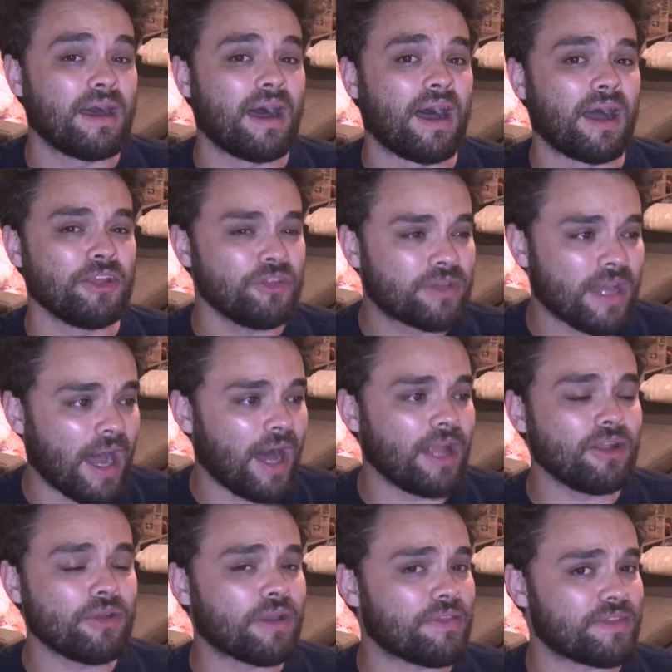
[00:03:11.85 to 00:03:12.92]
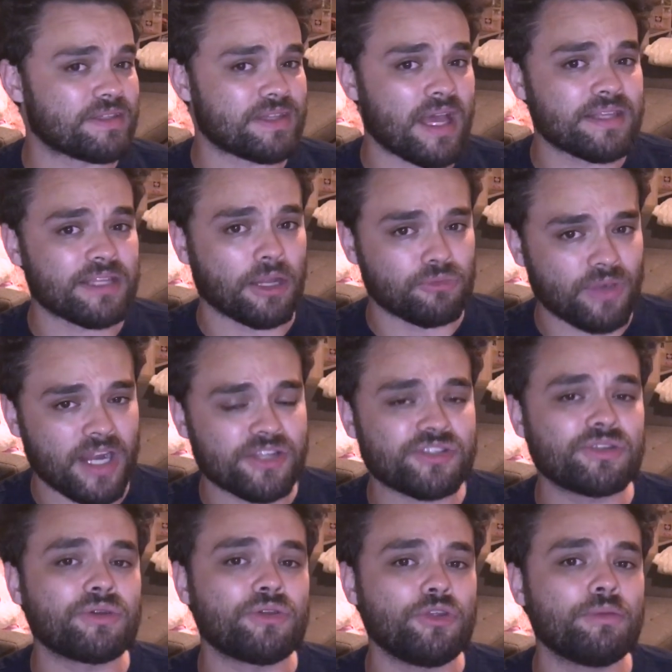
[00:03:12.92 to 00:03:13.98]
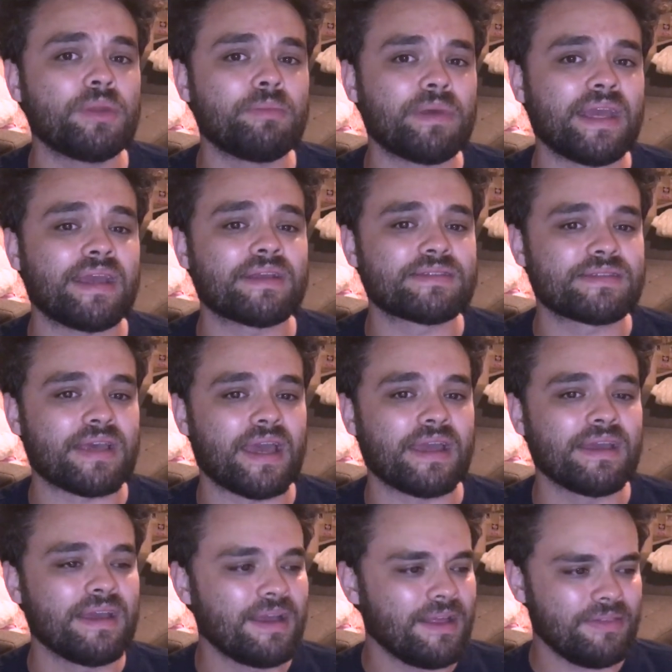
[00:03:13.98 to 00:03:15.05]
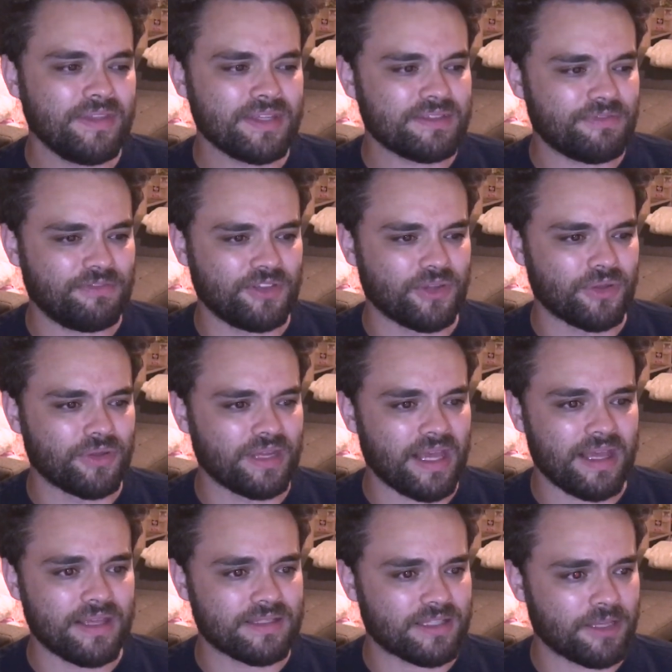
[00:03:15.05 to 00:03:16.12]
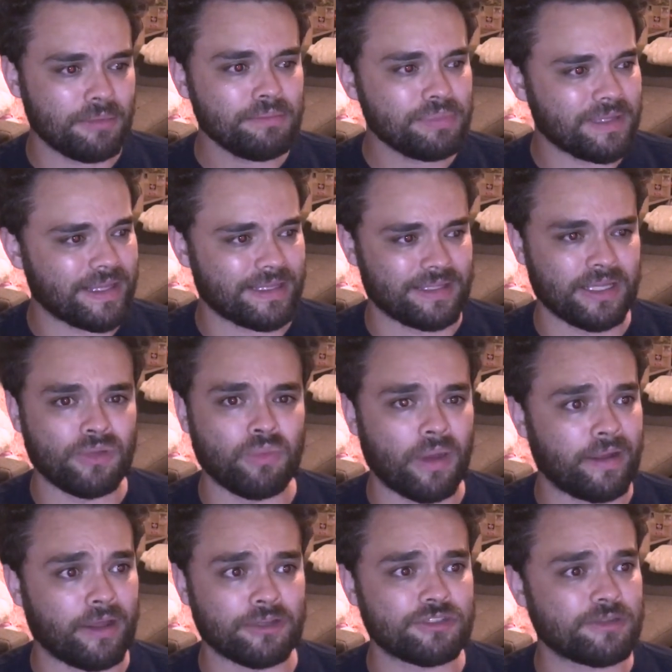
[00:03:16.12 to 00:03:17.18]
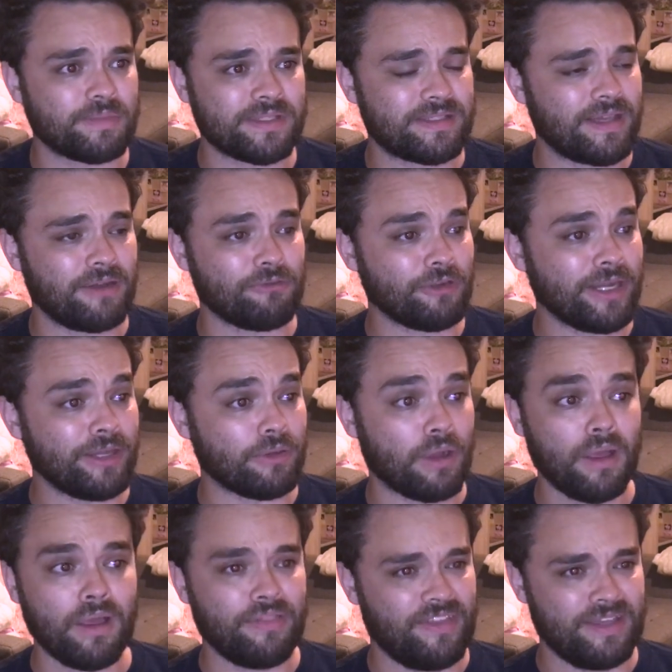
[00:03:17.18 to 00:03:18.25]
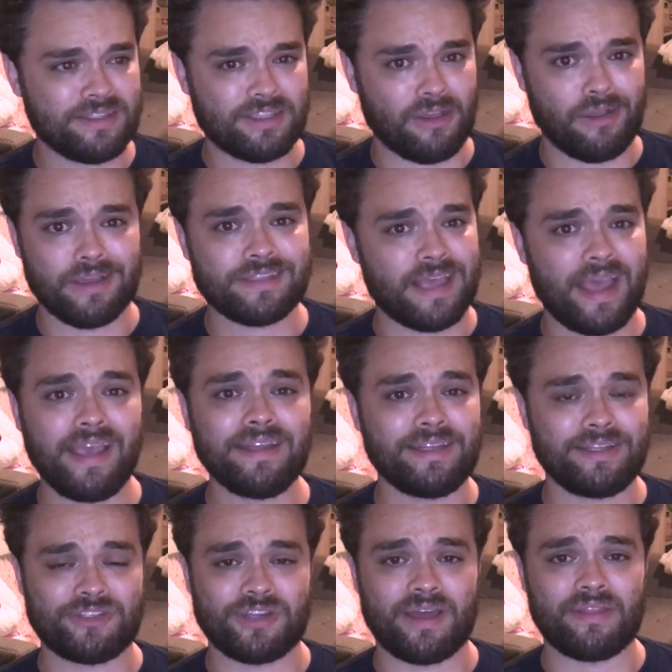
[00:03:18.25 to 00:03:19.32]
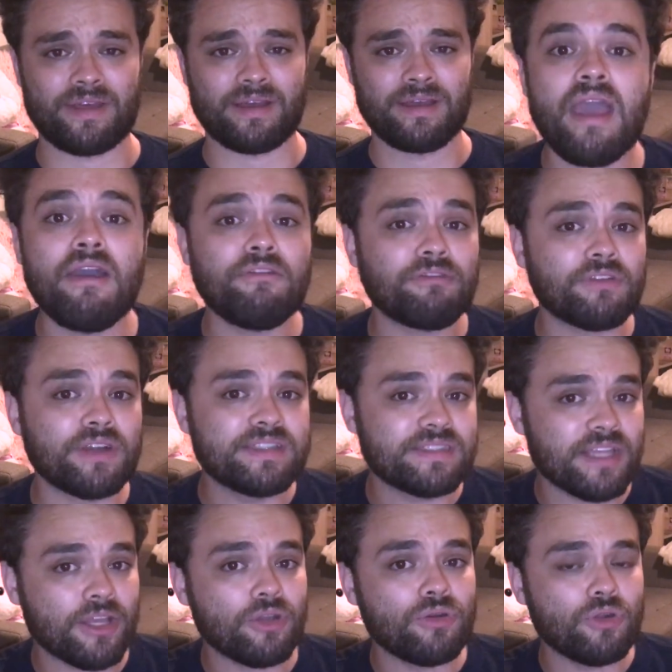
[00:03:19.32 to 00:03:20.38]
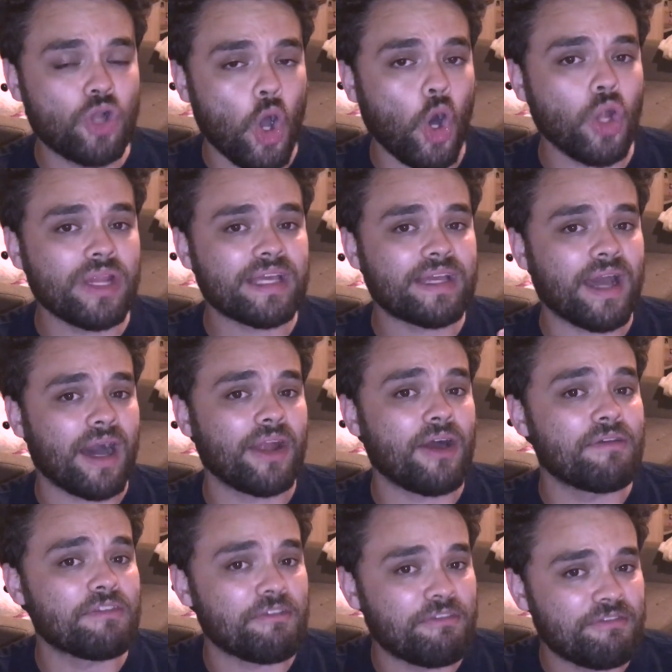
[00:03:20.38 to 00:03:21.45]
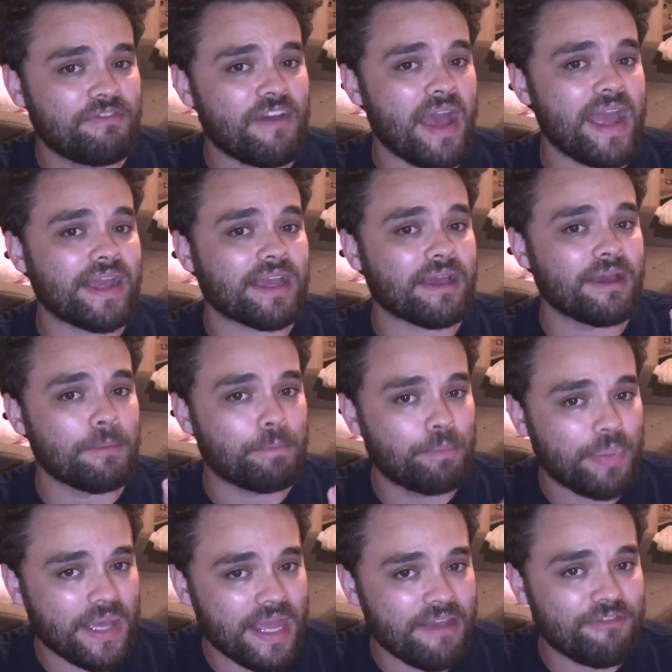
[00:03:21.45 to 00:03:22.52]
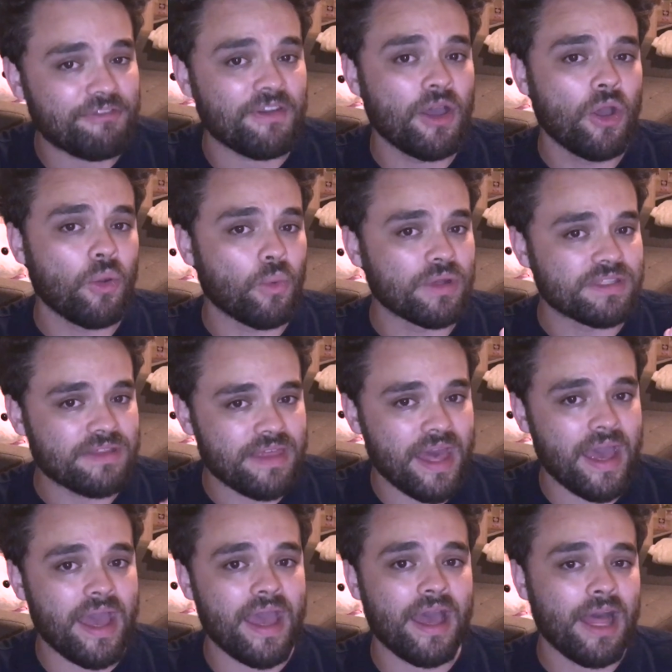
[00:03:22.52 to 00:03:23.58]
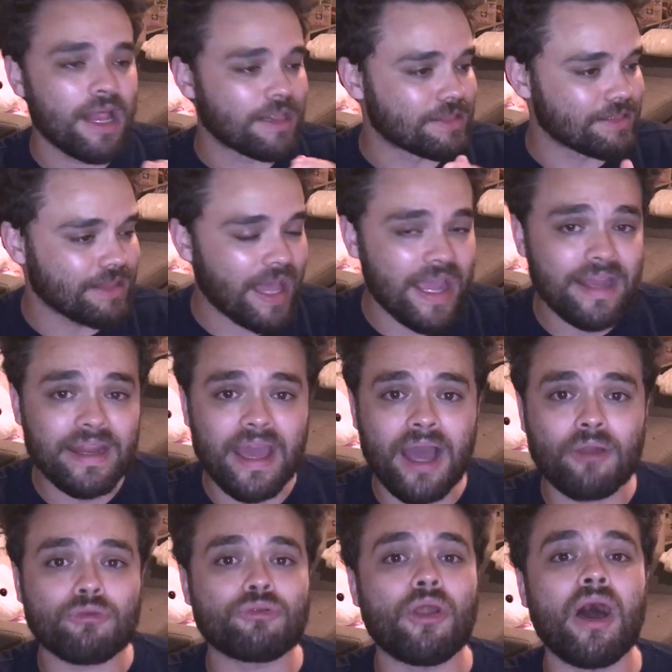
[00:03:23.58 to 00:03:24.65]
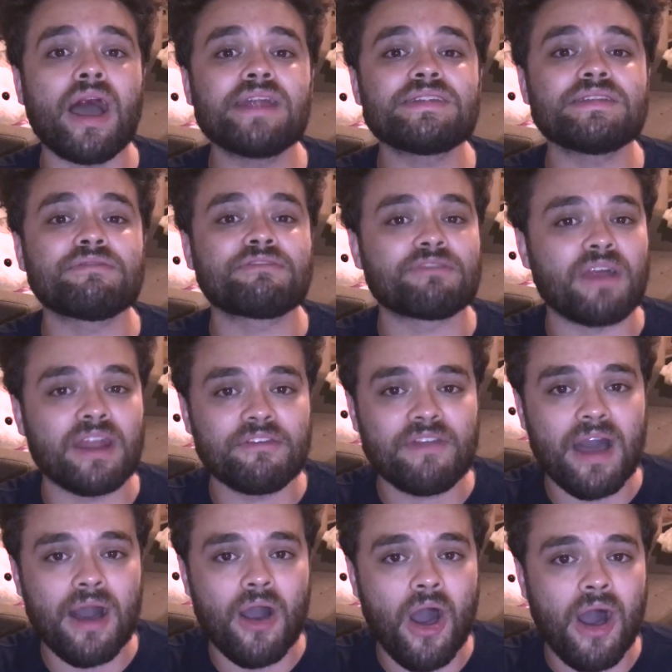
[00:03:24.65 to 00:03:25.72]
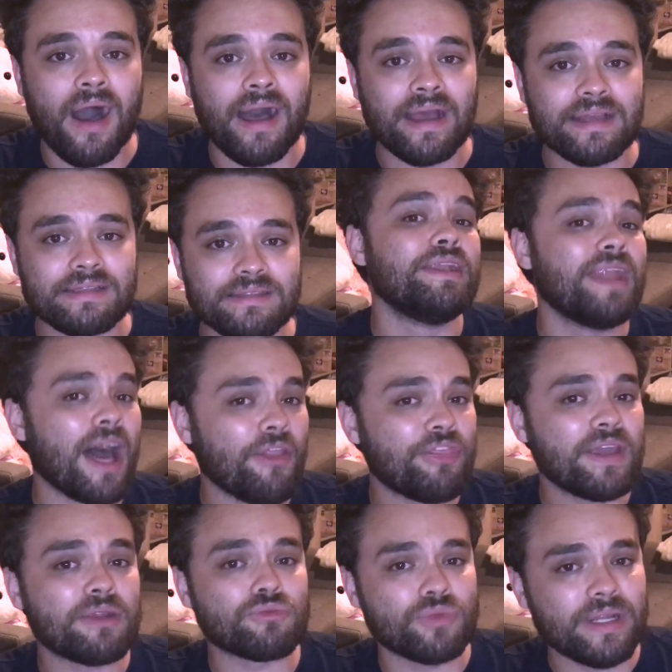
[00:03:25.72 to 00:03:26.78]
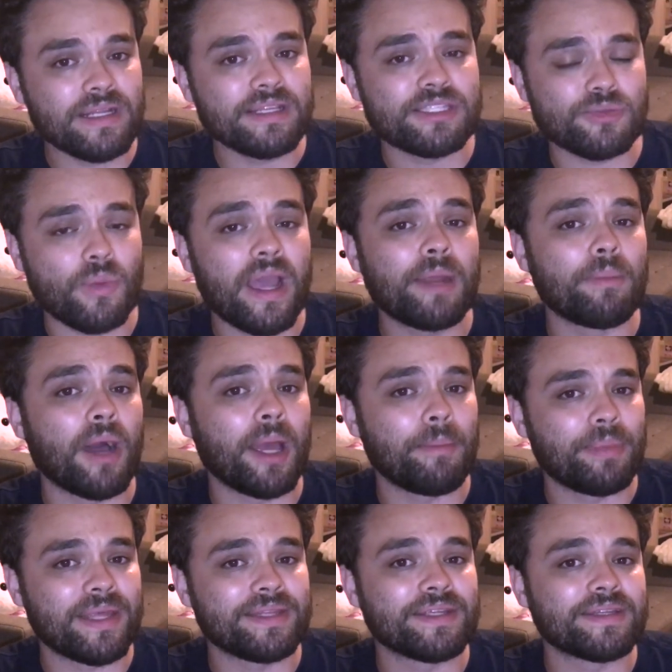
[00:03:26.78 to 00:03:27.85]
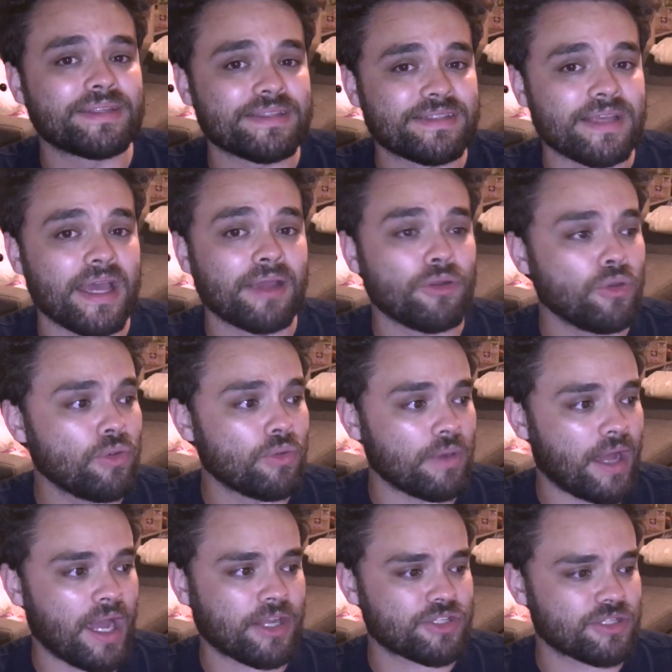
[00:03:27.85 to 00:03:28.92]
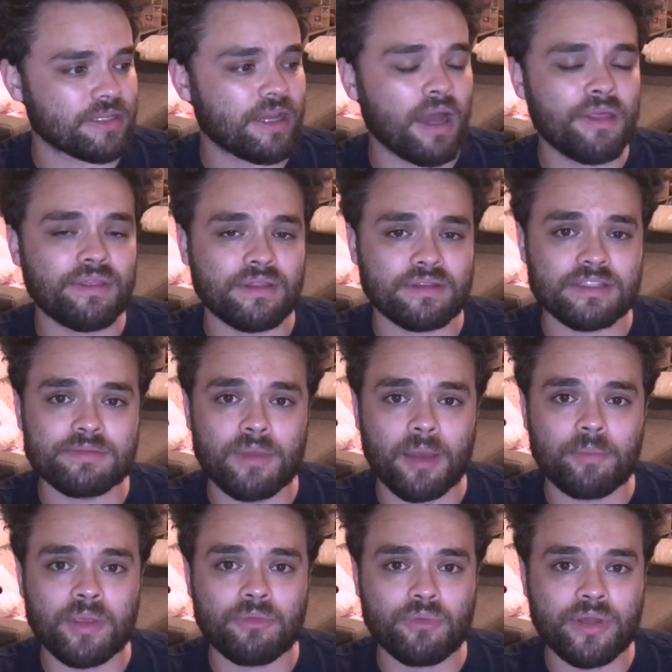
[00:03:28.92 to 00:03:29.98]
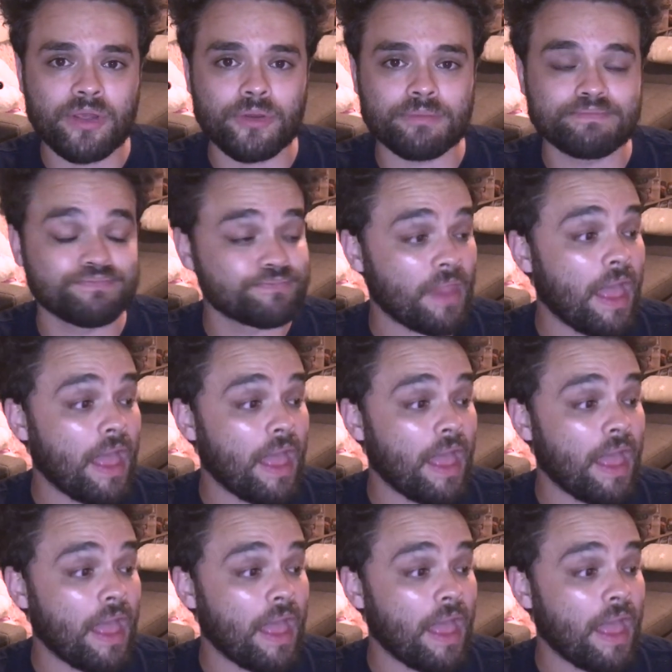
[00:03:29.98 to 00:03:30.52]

Uh, you can't look at this as a rational human being and say, this feud is completely 100% real. These guys hate each other. Every single calling card of a fake beef was there, laid out right in front of our eyes. Nothing really swayed my opinion to say, oh, actually, I think this might be real.